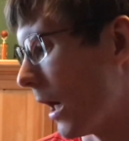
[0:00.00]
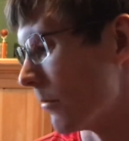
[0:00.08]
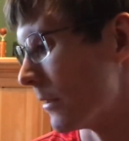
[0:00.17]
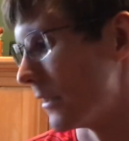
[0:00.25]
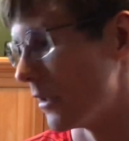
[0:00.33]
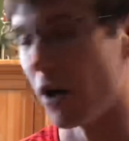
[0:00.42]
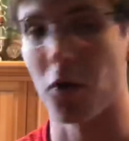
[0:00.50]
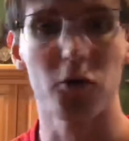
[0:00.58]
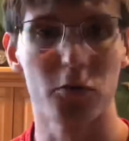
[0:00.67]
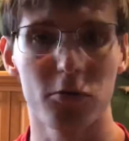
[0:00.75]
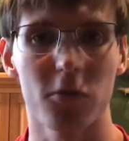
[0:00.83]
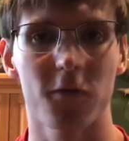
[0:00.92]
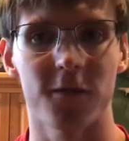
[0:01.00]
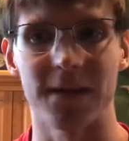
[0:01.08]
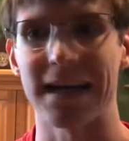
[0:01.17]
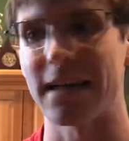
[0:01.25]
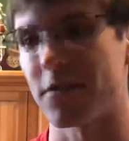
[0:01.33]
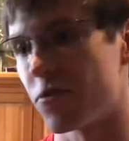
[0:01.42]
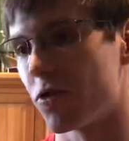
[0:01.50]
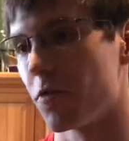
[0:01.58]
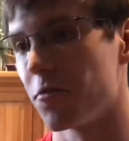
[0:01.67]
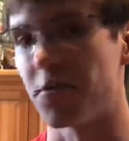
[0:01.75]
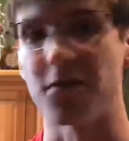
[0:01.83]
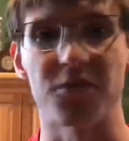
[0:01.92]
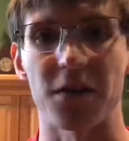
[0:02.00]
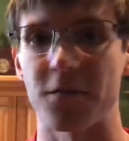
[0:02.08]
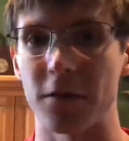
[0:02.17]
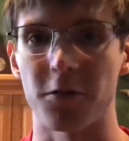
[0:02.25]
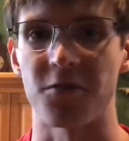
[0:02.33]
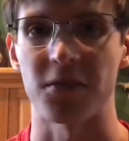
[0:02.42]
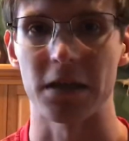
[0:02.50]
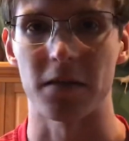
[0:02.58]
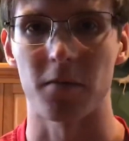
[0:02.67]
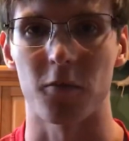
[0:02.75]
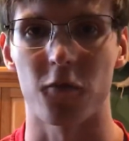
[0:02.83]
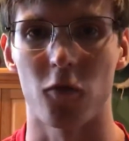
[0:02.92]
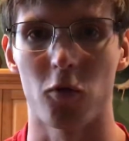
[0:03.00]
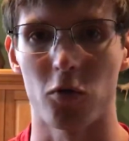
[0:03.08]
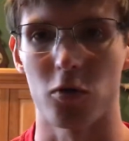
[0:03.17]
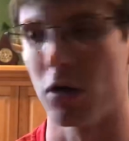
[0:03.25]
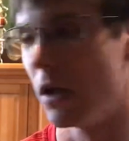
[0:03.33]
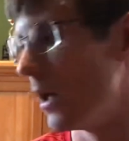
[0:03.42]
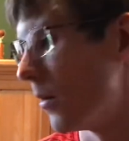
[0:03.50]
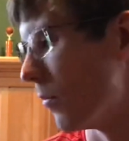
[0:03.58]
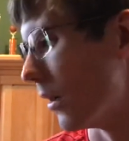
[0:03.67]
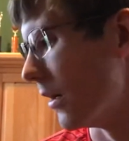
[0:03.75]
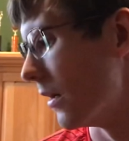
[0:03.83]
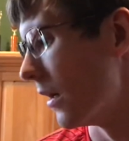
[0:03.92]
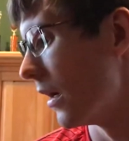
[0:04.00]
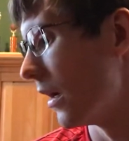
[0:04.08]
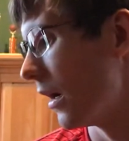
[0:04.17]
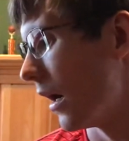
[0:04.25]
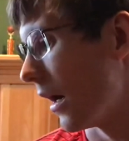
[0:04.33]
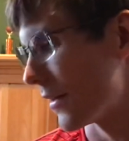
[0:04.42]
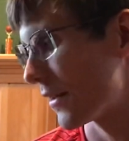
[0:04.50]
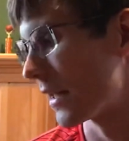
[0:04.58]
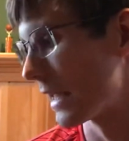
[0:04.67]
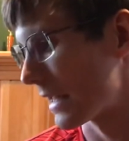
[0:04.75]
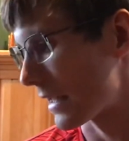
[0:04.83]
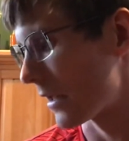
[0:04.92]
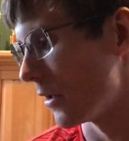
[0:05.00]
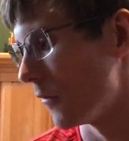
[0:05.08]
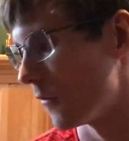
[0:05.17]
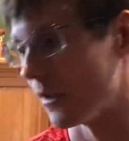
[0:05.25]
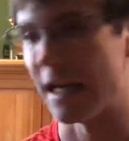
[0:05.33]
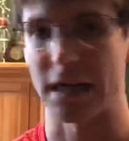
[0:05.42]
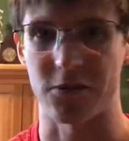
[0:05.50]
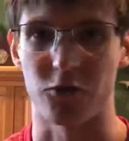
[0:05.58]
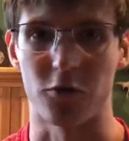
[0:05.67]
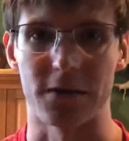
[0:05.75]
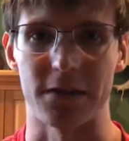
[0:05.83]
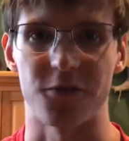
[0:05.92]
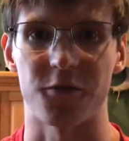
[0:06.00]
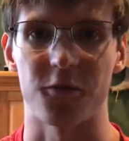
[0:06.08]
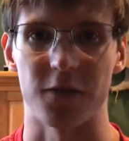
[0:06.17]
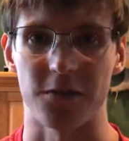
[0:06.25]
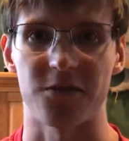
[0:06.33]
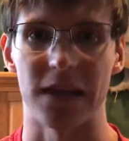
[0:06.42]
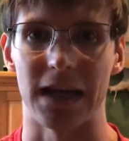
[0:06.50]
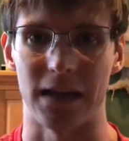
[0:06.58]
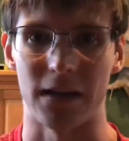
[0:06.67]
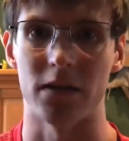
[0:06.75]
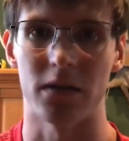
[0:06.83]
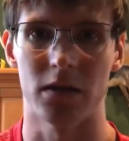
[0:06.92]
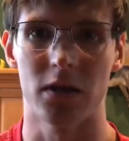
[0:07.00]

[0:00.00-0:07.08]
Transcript: mean, other Fanatics jerseys, I've never seen them before, but I think Fanatics really needs to fix that